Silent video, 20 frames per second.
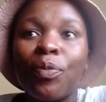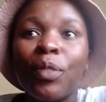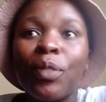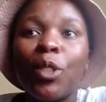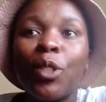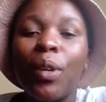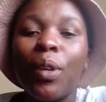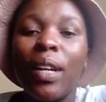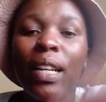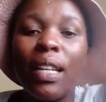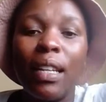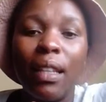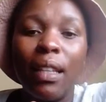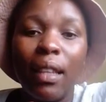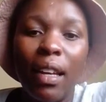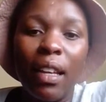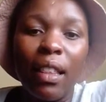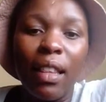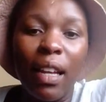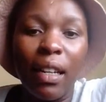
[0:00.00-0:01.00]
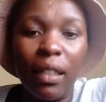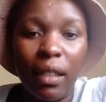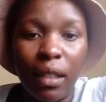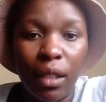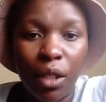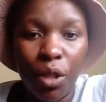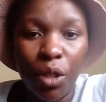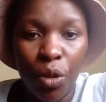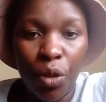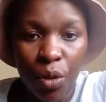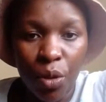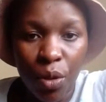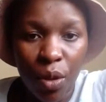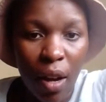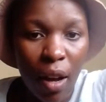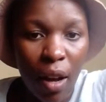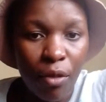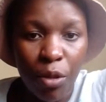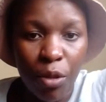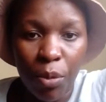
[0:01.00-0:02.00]
So anything that you don't
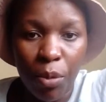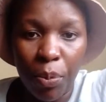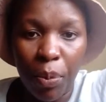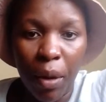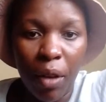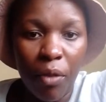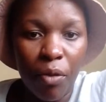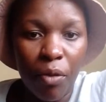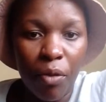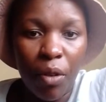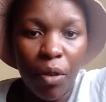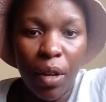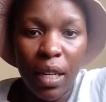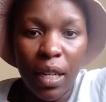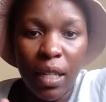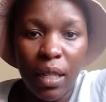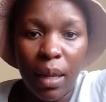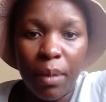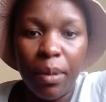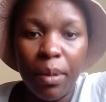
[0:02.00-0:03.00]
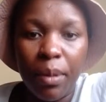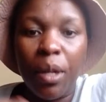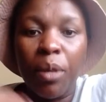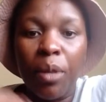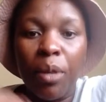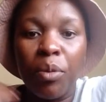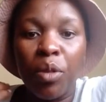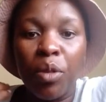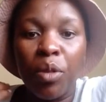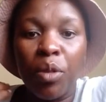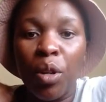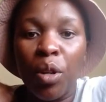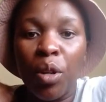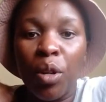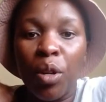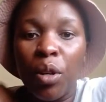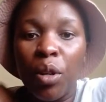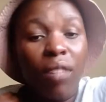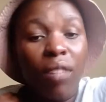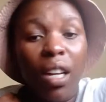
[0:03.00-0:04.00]
have to pay for any subscription,
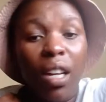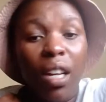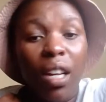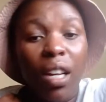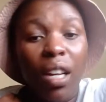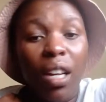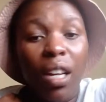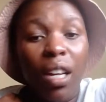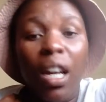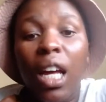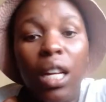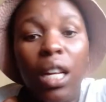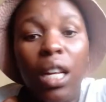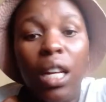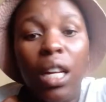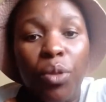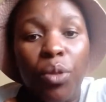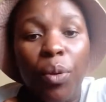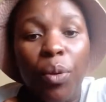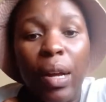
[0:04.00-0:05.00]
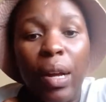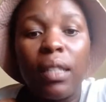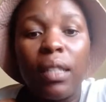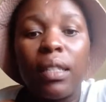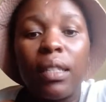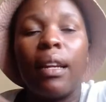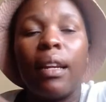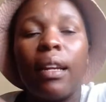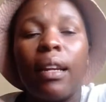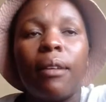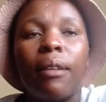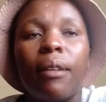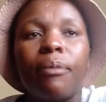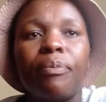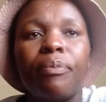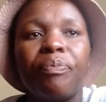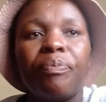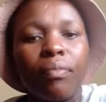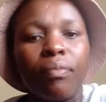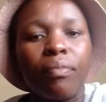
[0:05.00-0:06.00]
it's what we want. And
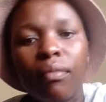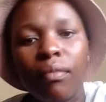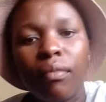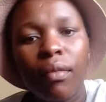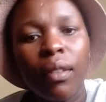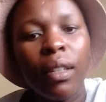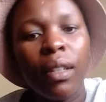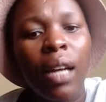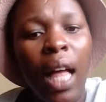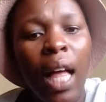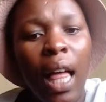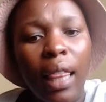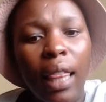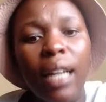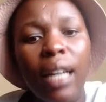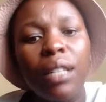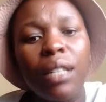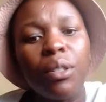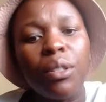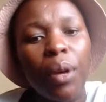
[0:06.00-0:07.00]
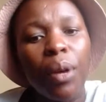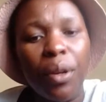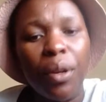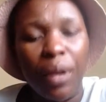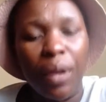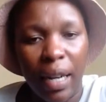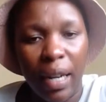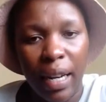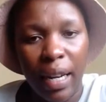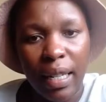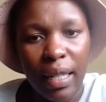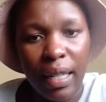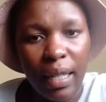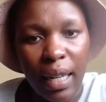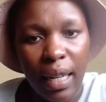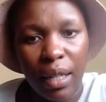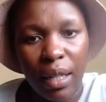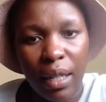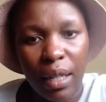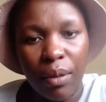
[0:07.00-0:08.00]
that's why you can get
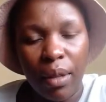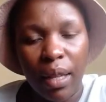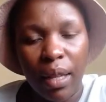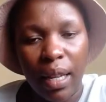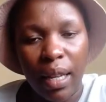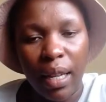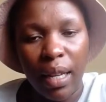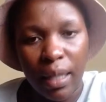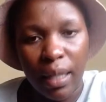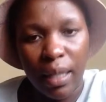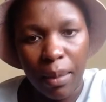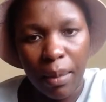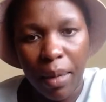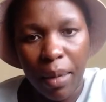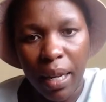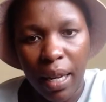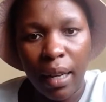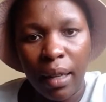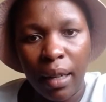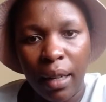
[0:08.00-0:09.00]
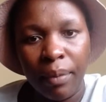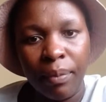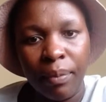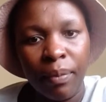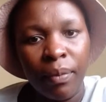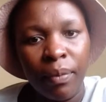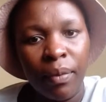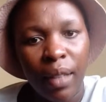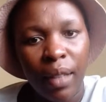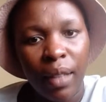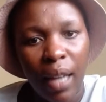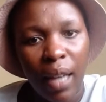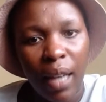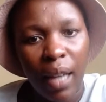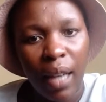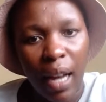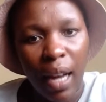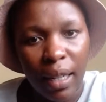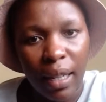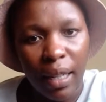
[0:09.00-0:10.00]
started with as a beginner and
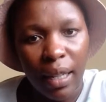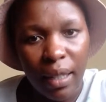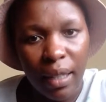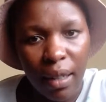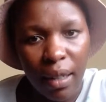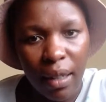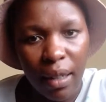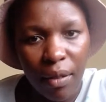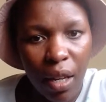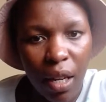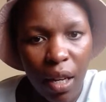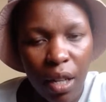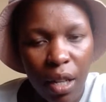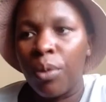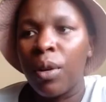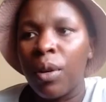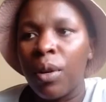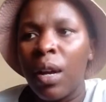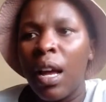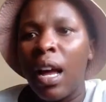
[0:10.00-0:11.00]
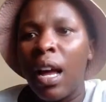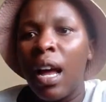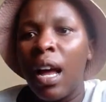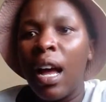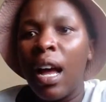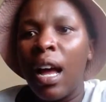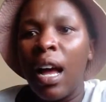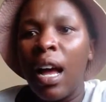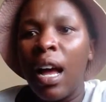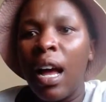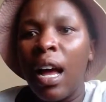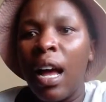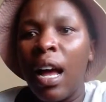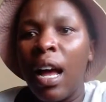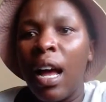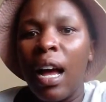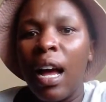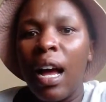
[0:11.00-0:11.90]
navigate through. And